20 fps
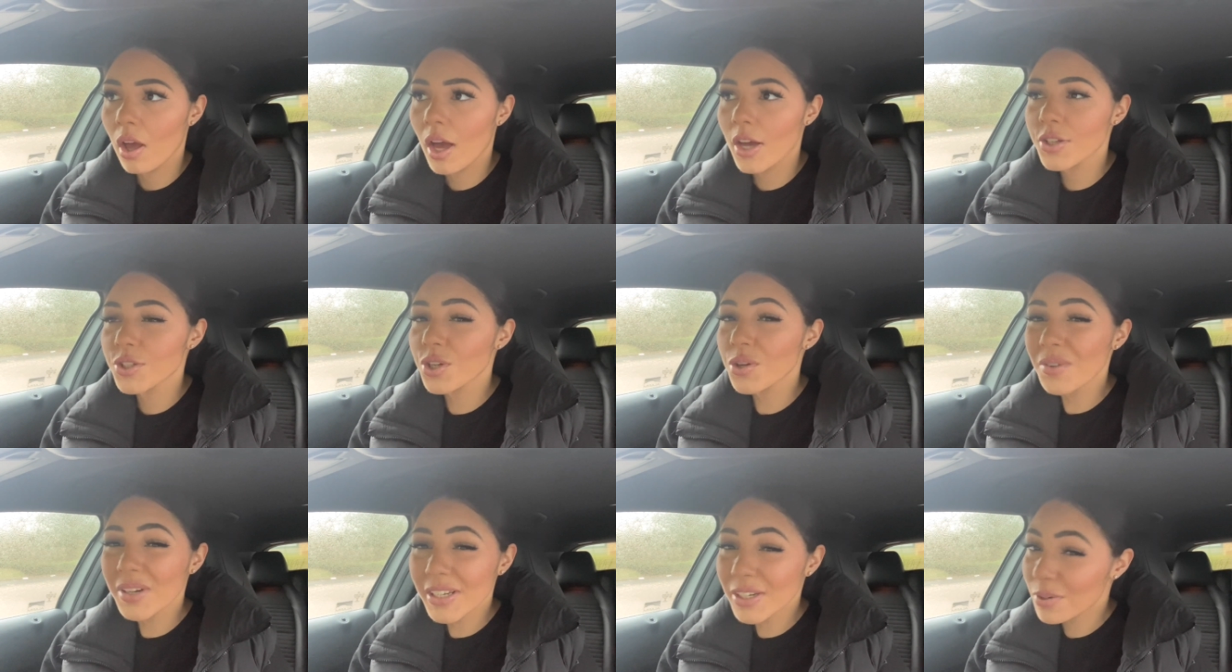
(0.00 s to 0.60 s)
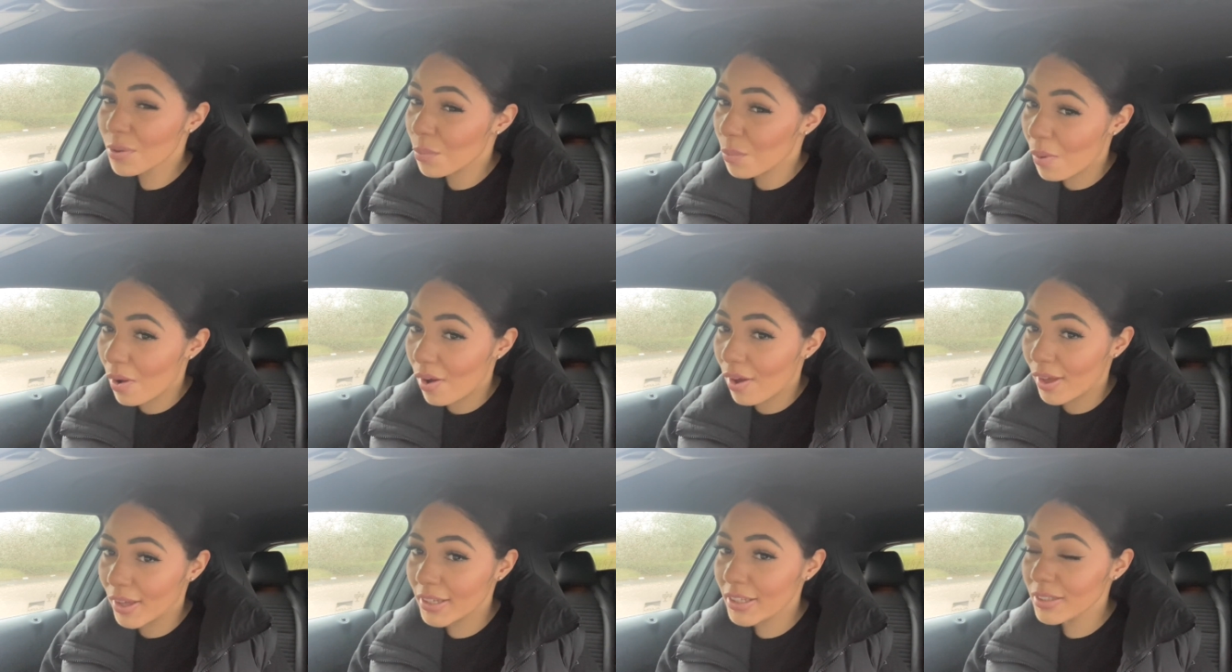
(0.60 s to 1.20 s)
I don't really know
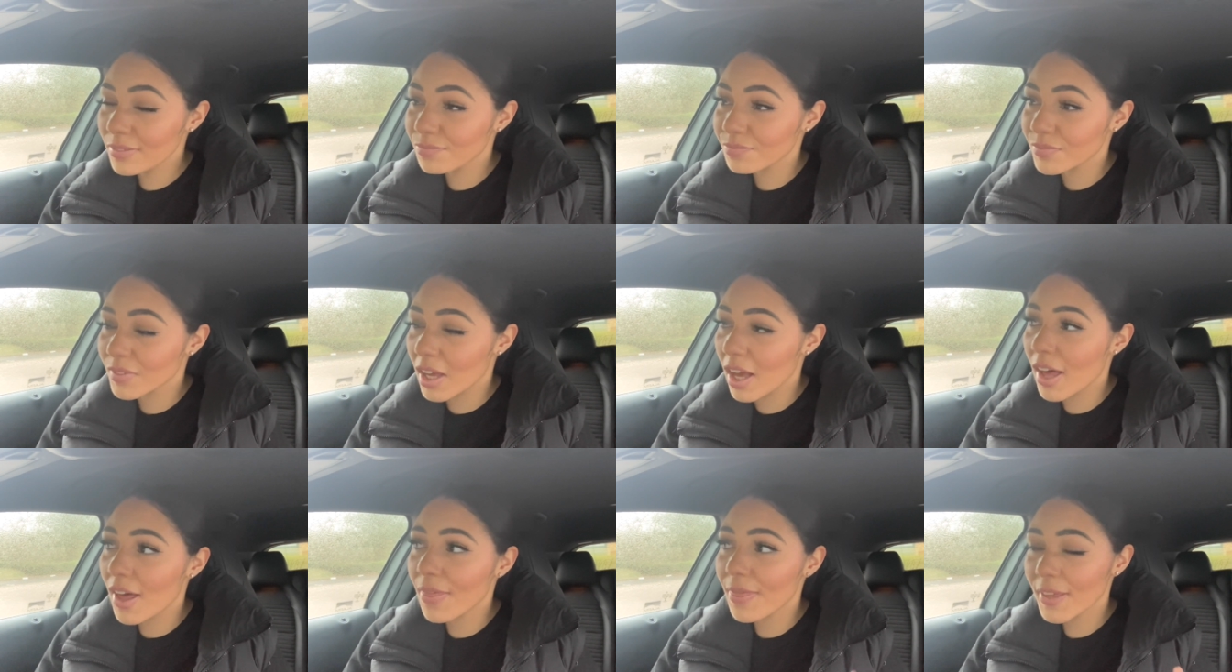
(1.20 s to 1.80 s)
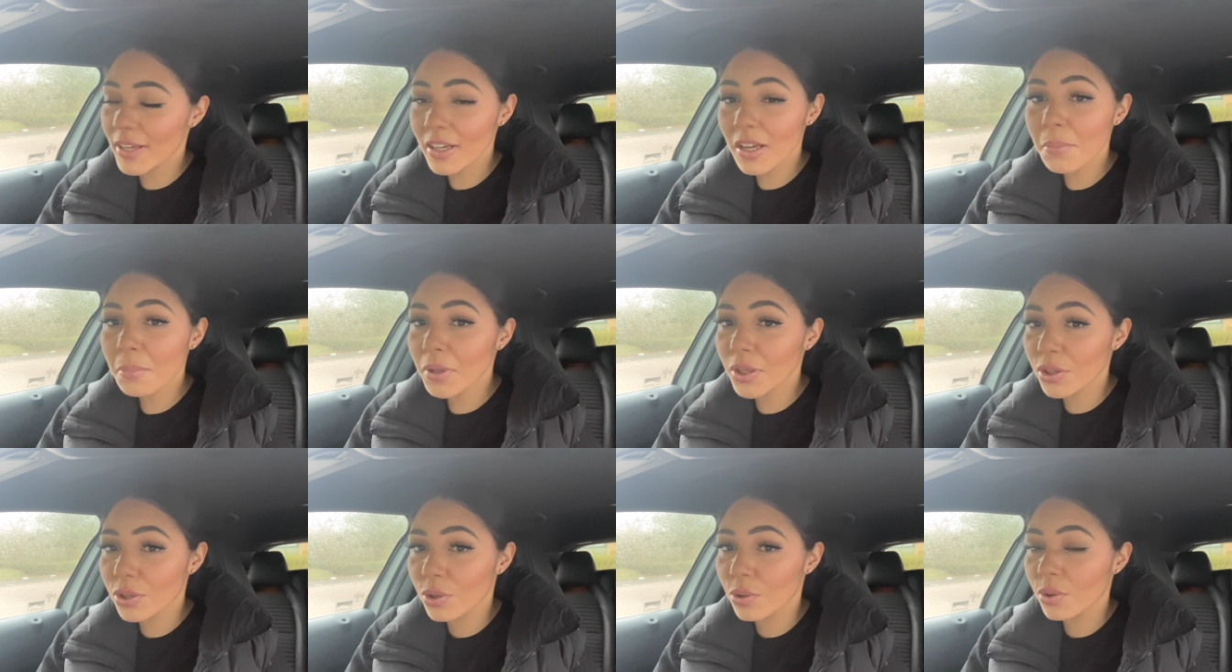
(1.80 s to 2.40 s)
why. I think I
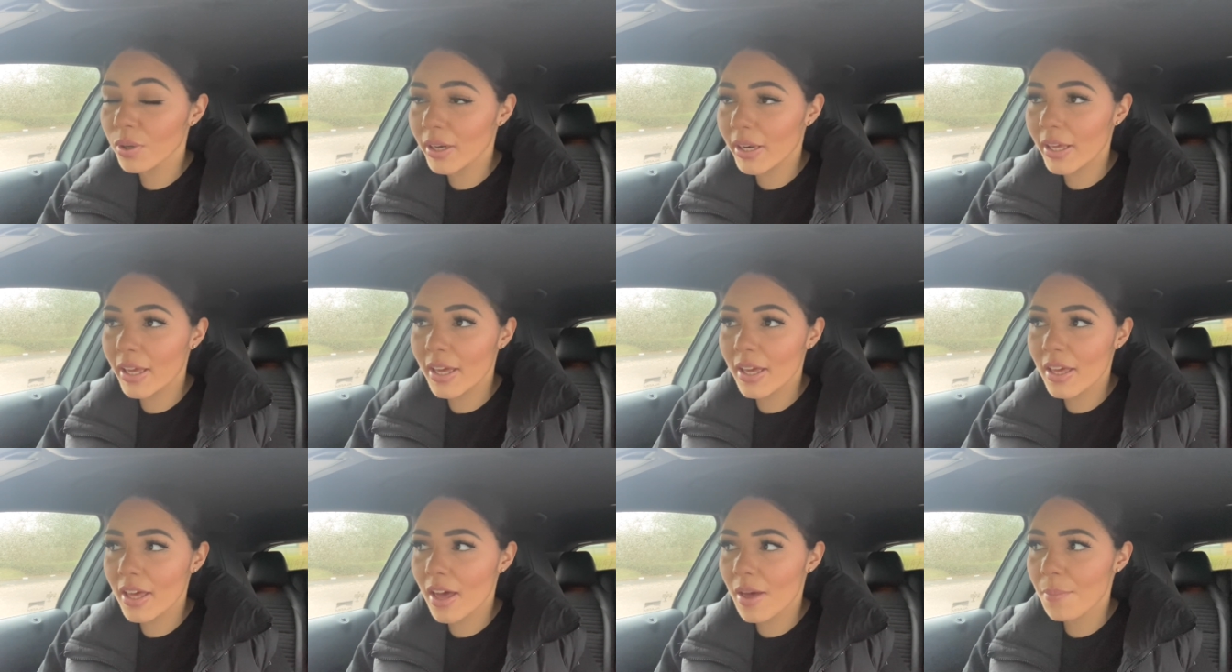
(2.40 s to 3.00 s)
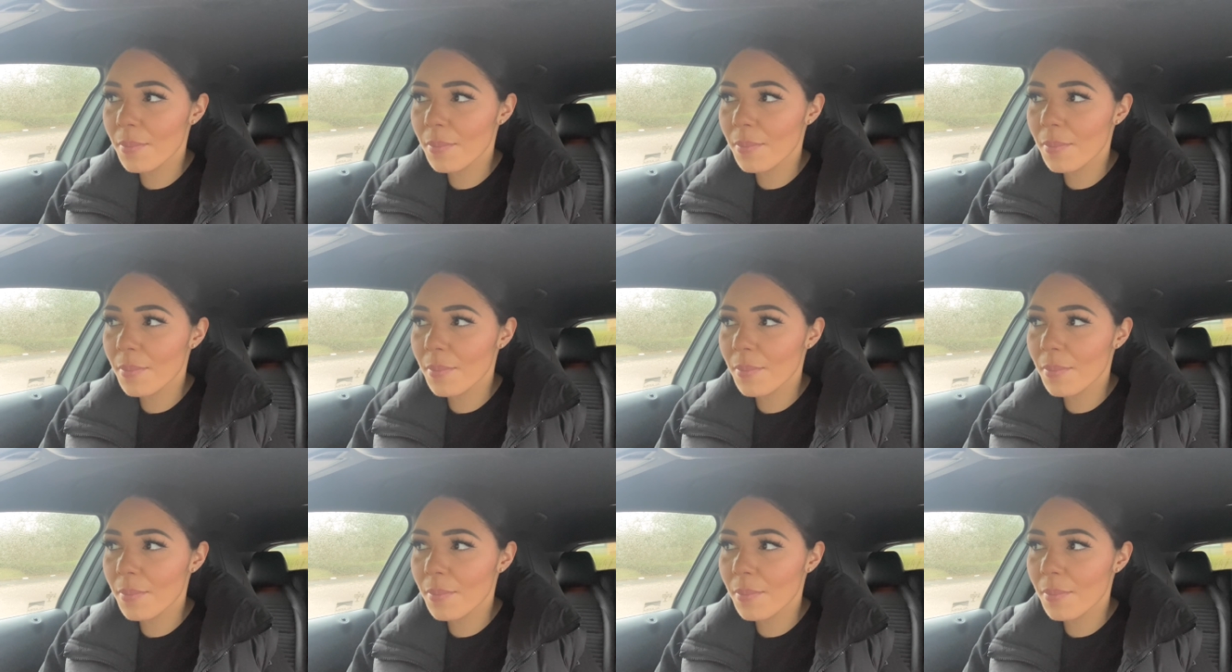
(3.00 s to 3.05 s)
might Google it,